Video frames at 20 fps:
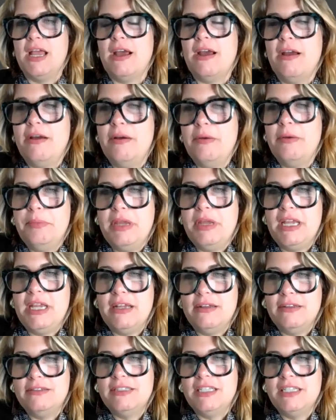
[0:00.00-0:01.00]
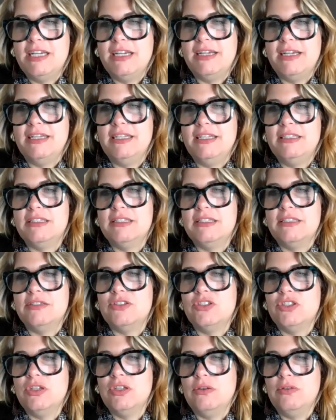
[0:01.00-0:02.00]
Yeah. Um, the, it's
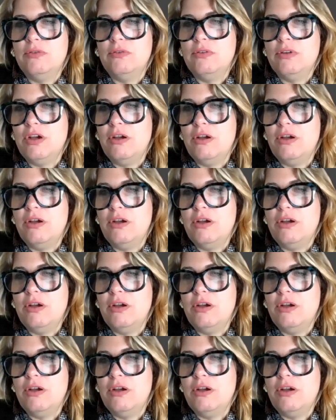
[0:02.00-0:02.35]
so.